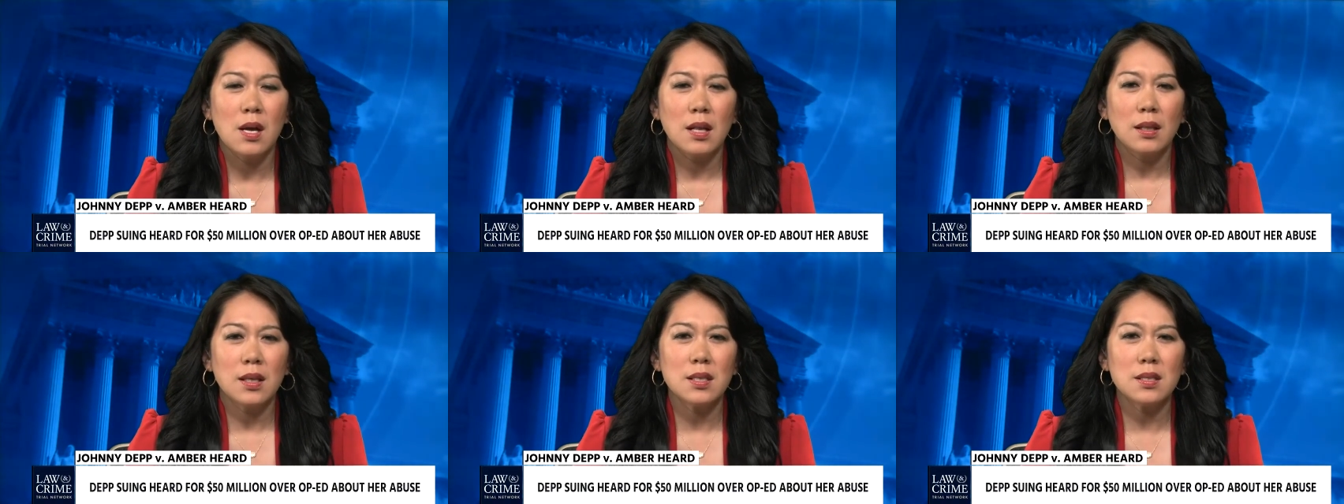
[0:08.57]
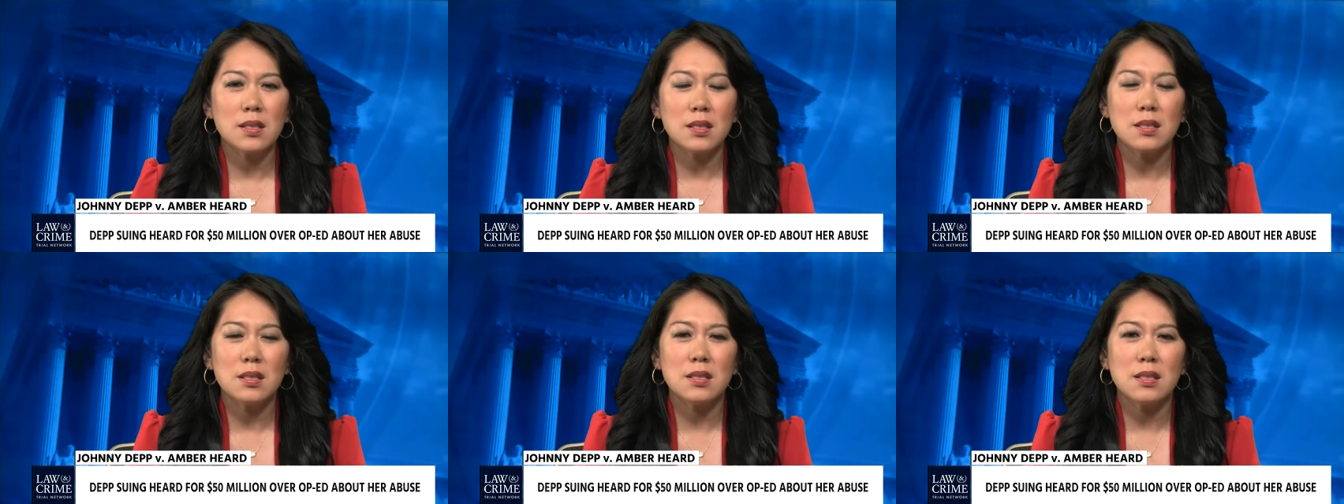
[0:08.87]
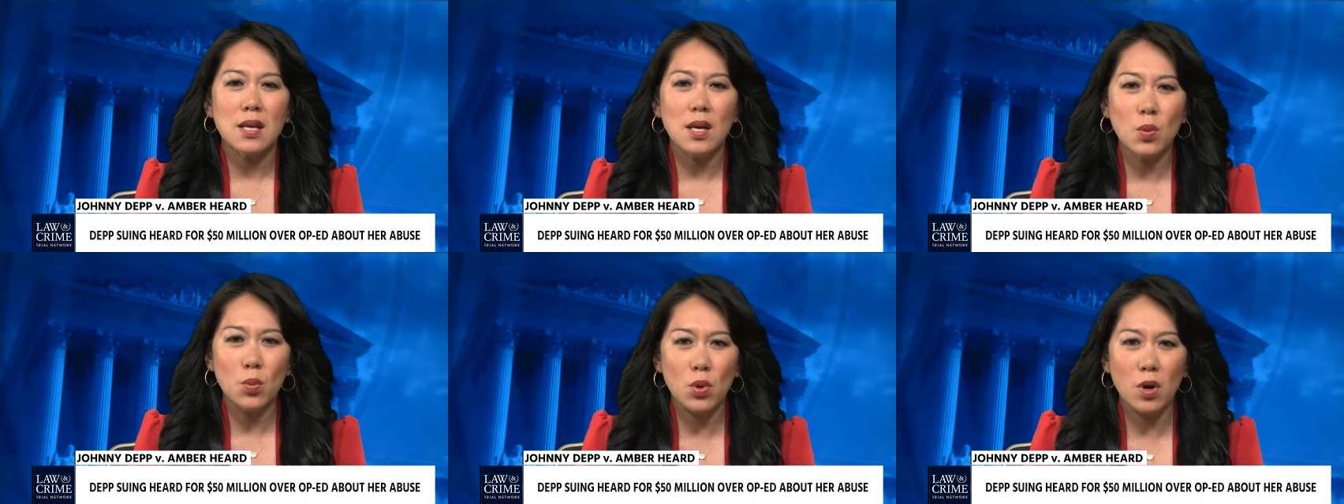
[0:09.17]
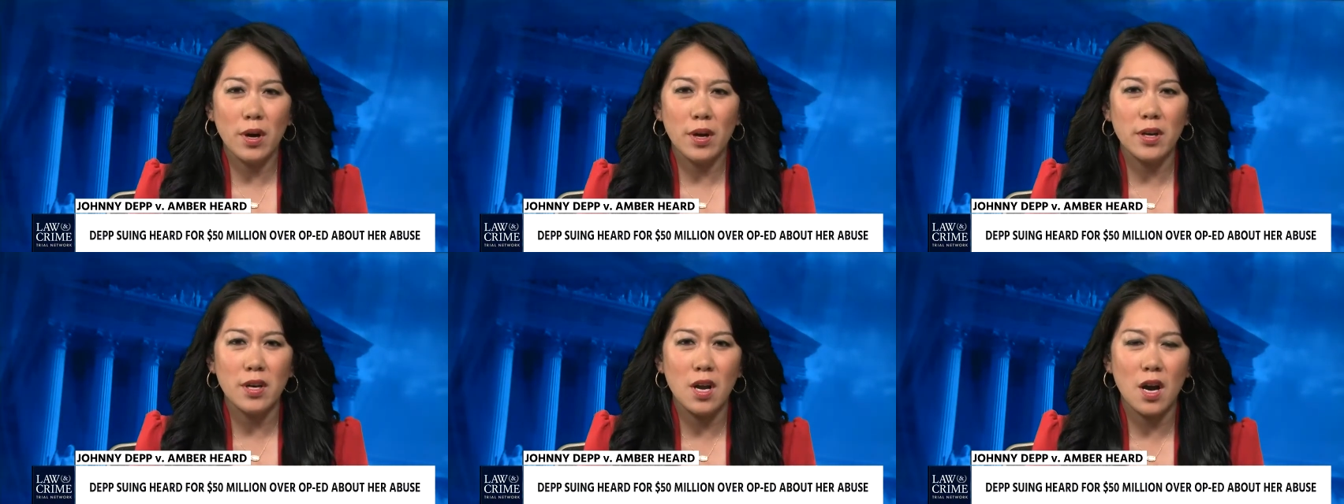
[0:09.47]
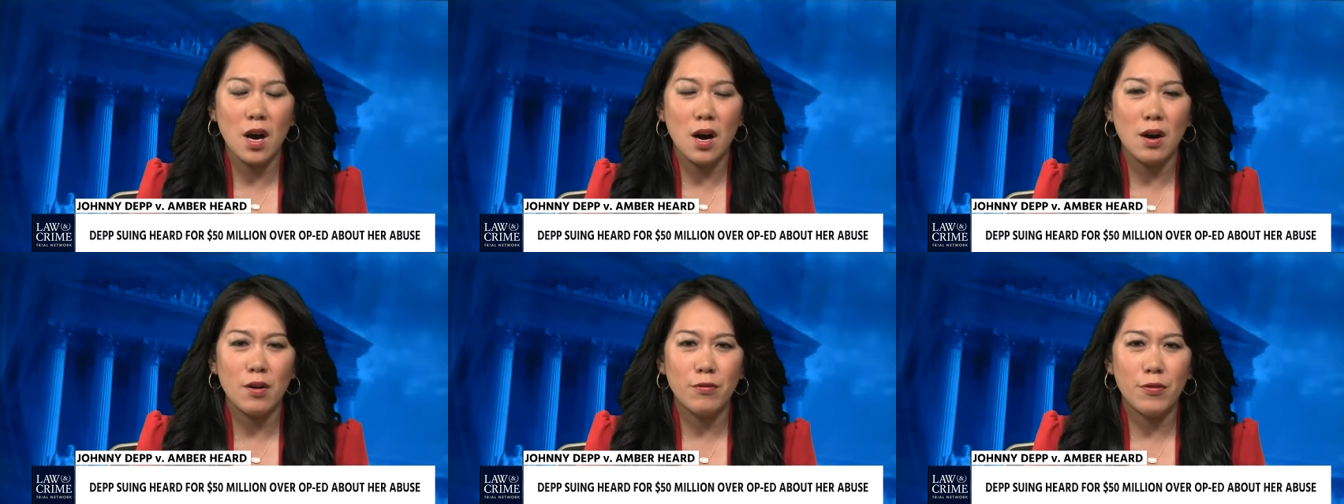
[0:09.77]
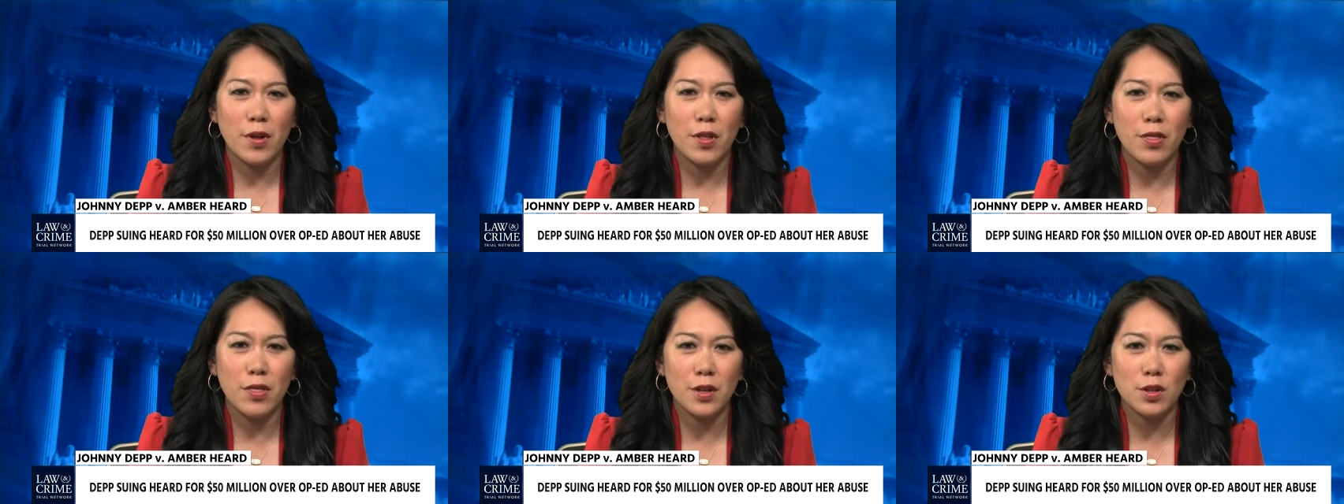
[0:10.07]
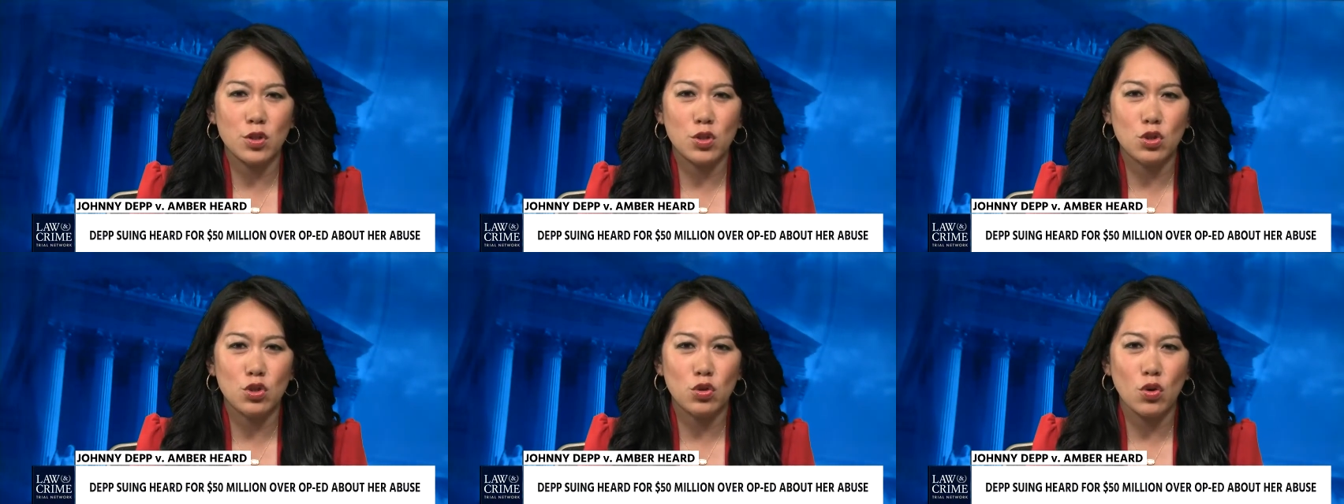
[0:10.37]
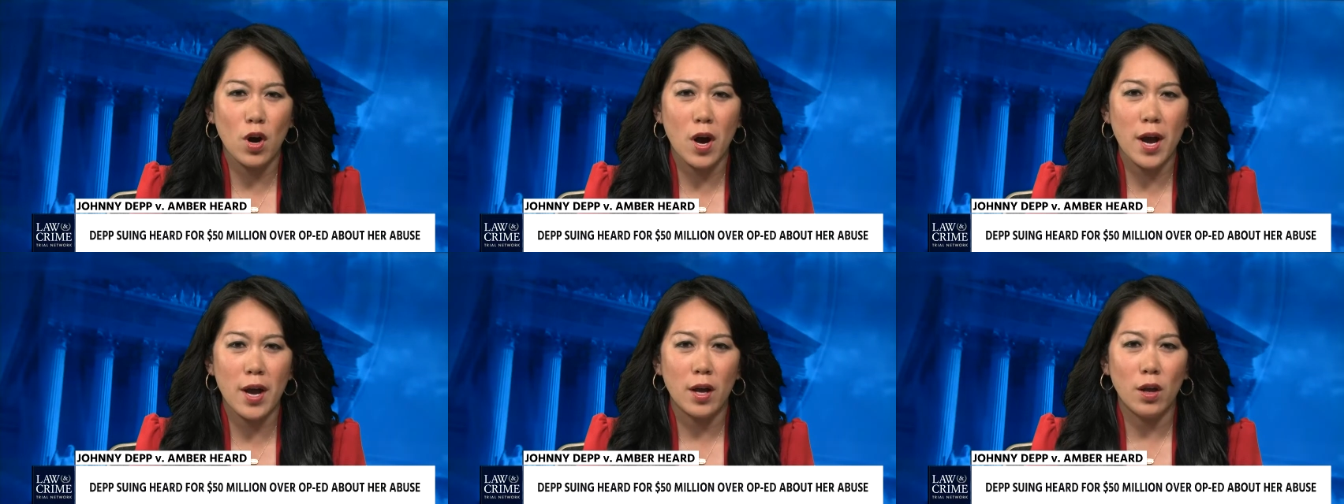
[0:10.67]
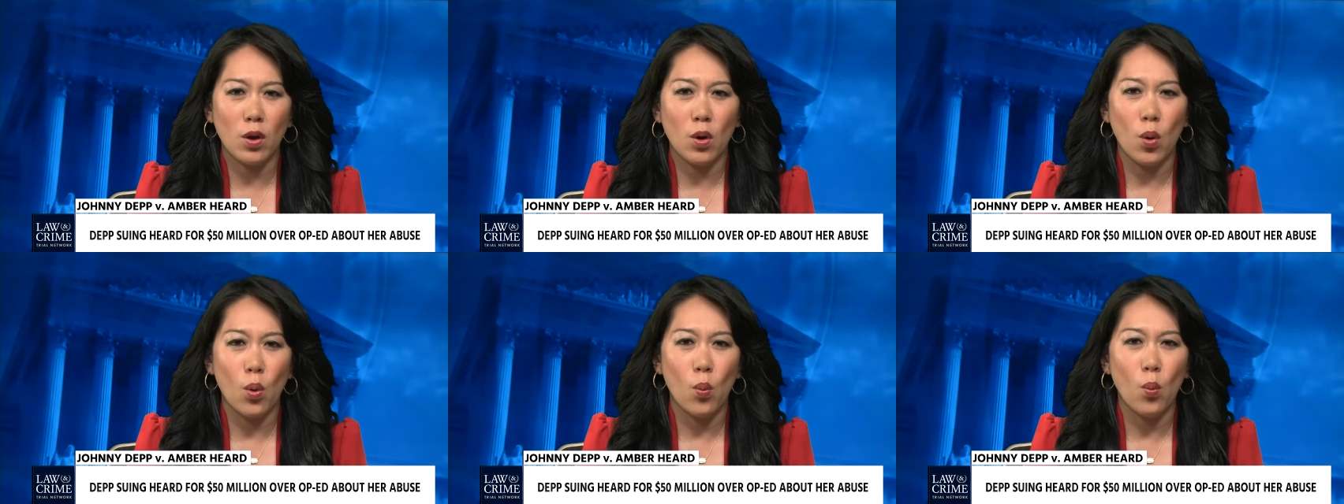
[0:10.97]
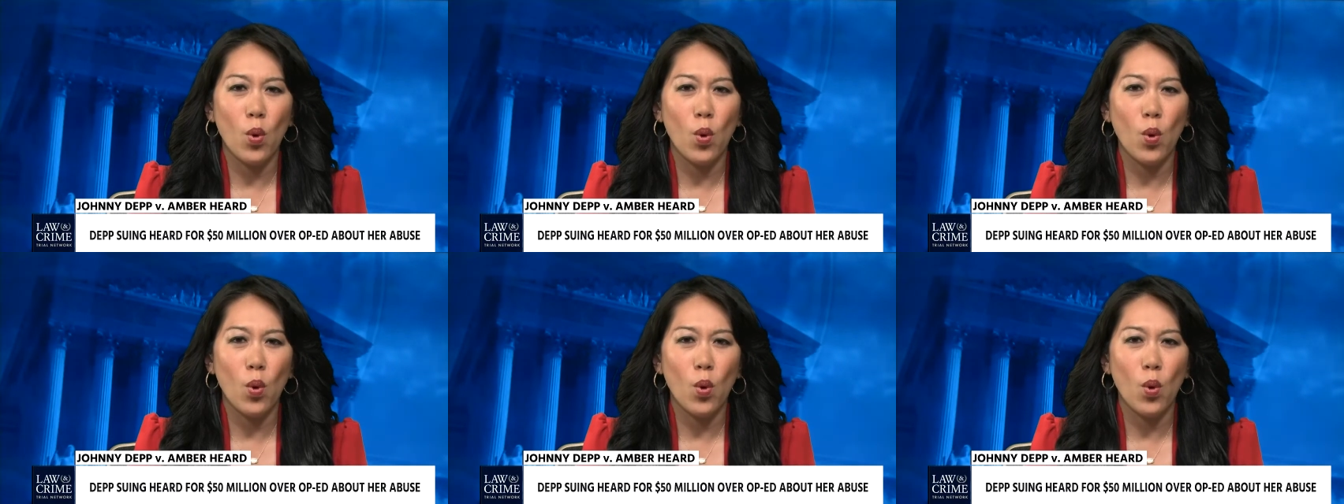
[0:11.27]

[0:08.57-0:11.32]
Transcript: Lisa, it's day one of this trial.